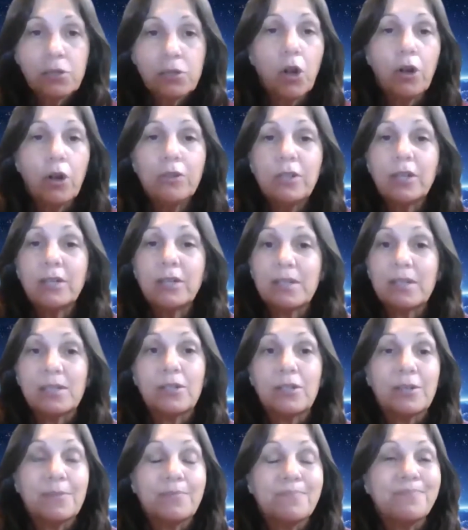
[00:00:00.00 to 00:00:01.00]

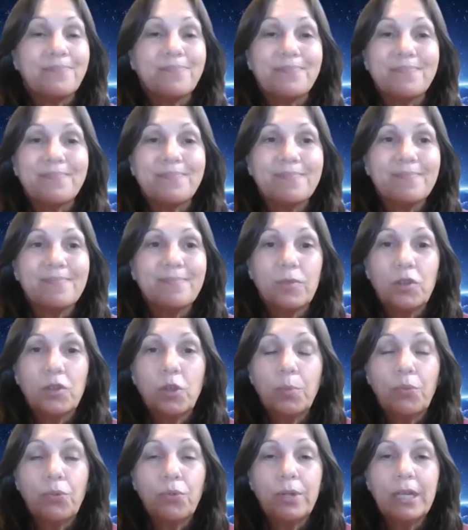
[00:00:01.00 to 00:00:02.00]
stardust,
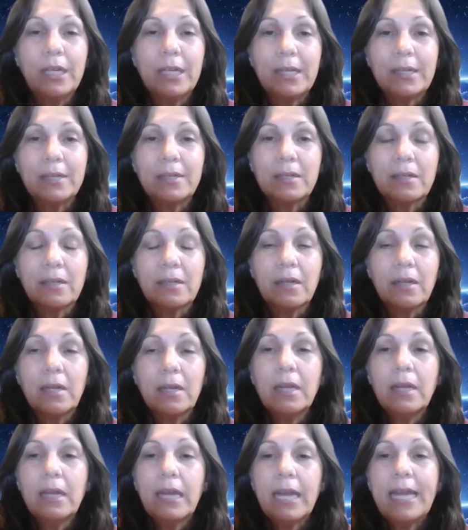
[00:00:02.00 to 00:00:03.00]
debris,
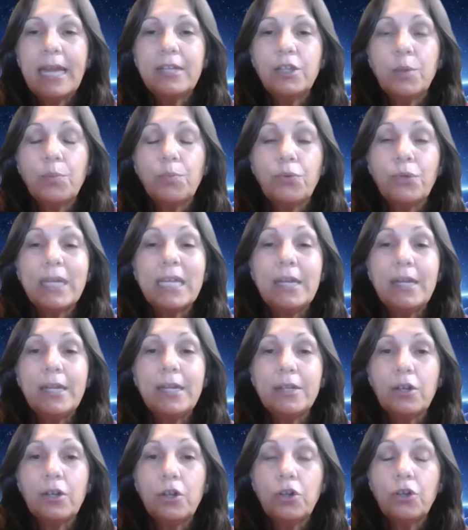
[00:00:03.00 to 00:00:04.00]
and to bring it
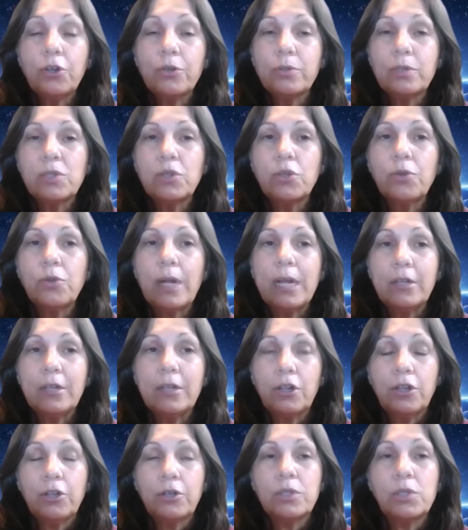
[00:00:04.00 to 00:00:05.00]
in closer
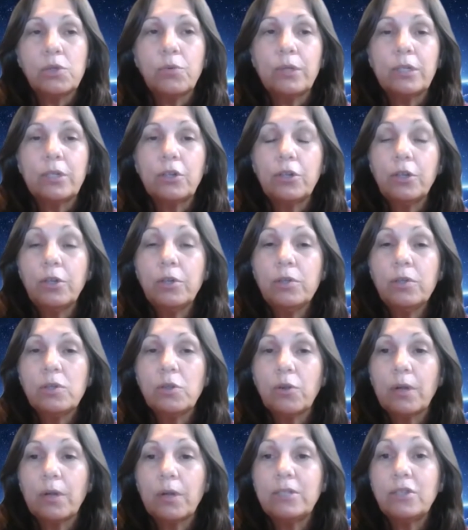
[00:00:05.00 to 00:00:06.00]
and closer and
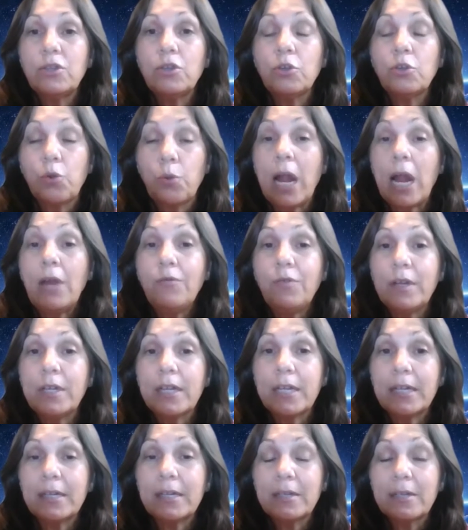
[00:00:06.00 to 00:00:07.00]
closer until
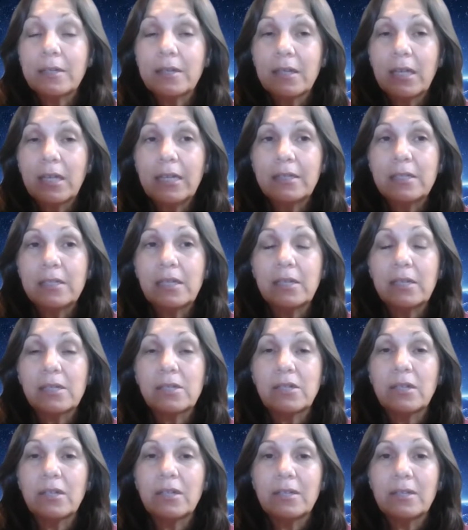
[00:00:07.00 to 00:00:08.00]
gravity
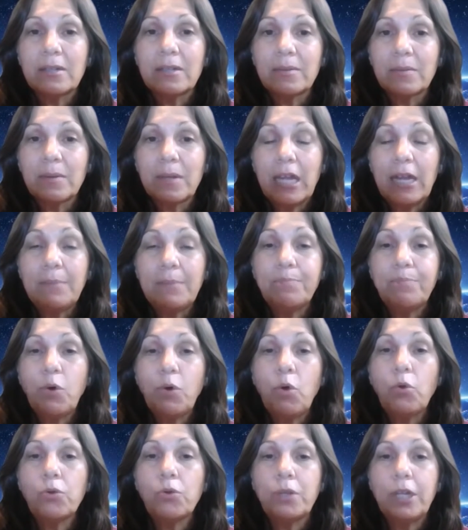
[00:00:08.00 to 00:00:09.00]
existed and
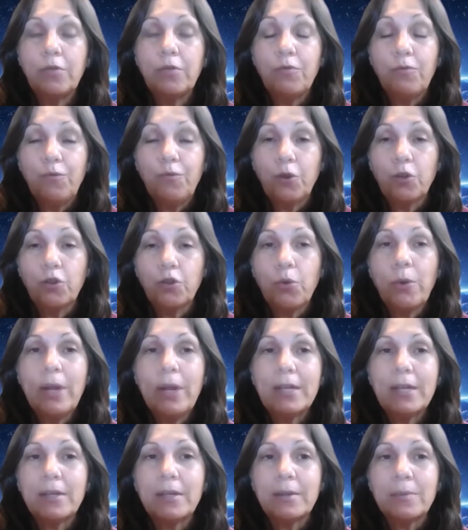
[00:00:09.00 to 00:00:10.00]
pulled it further
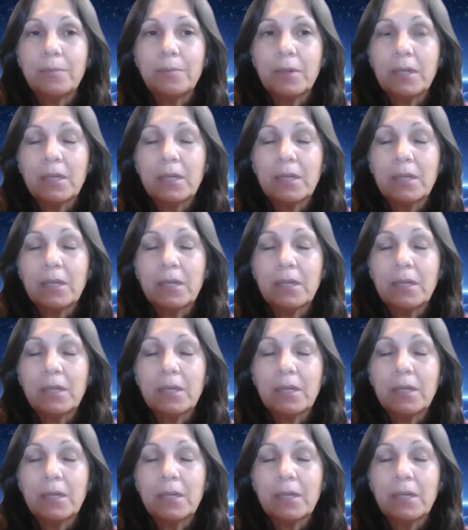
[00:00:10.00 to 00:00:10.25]
in.